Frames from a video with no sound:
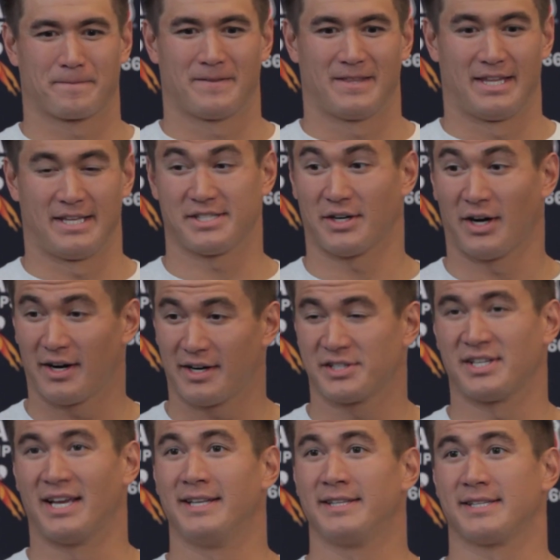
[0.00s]
these are harsh
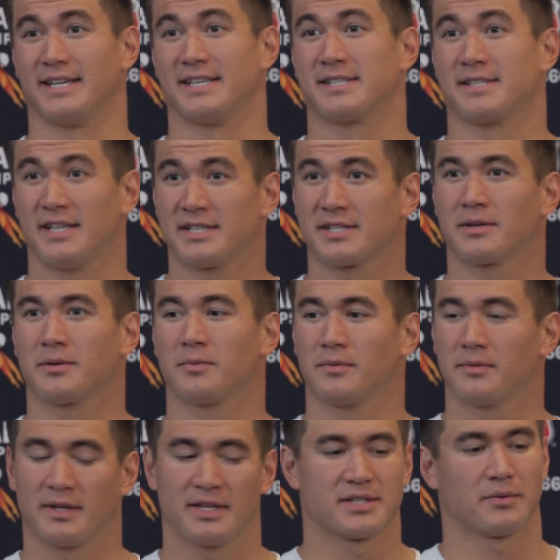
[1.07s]
sentences. These
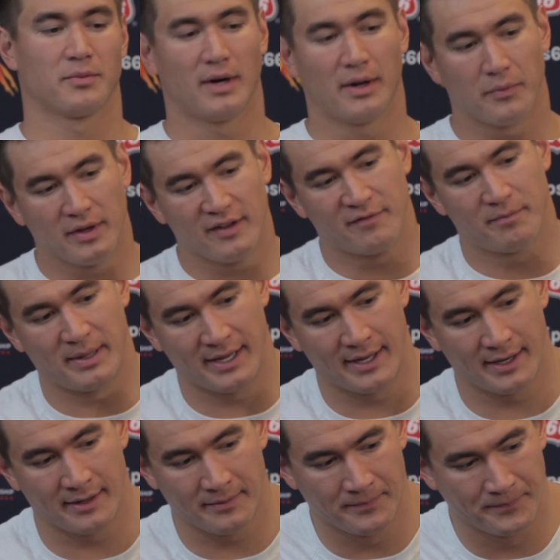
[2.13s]
are, these are what we've
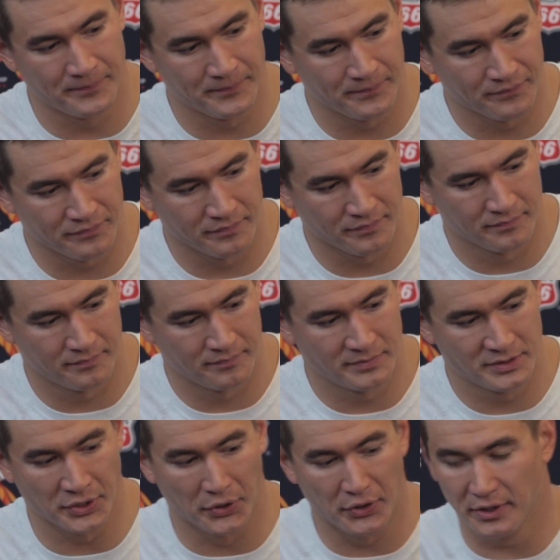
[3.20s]
been
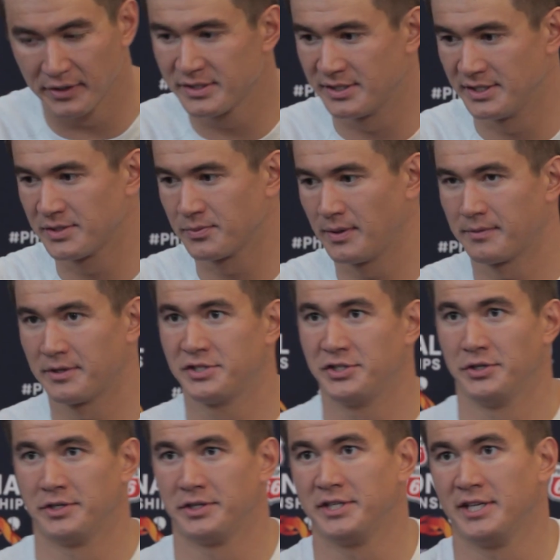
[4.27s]
told since we were
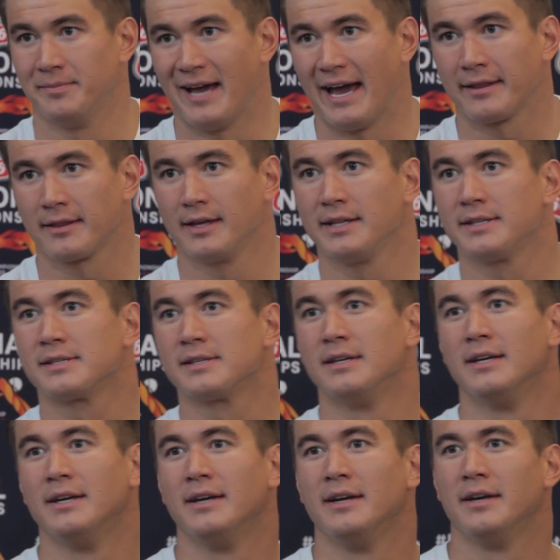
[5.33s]
junior team athletes
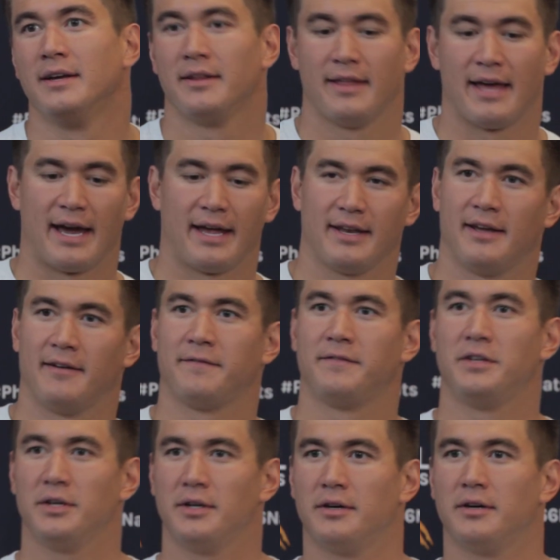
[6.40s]
that
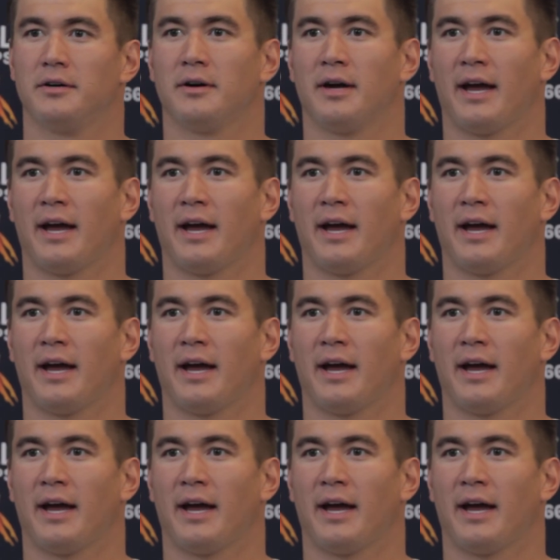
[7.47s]
if you